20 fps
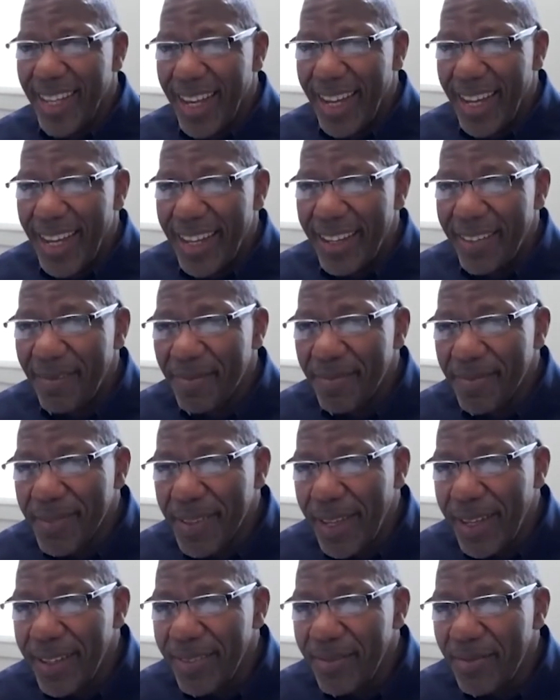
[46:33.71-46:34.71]
Um,
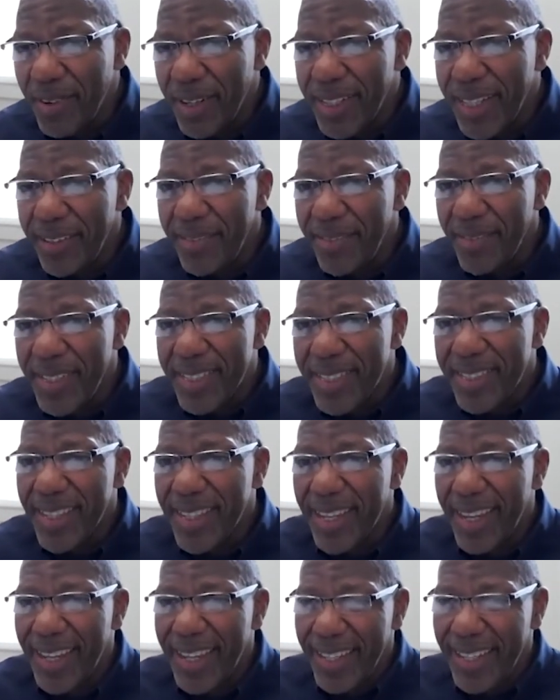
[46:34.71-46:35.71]
what I would
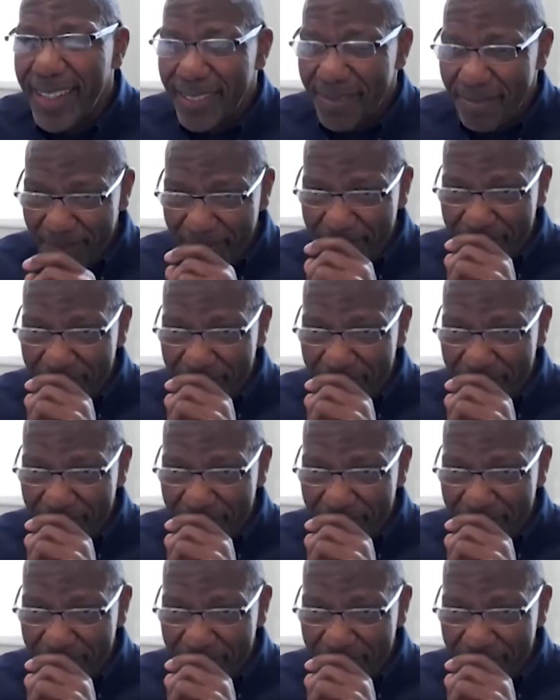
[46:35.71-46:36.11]
say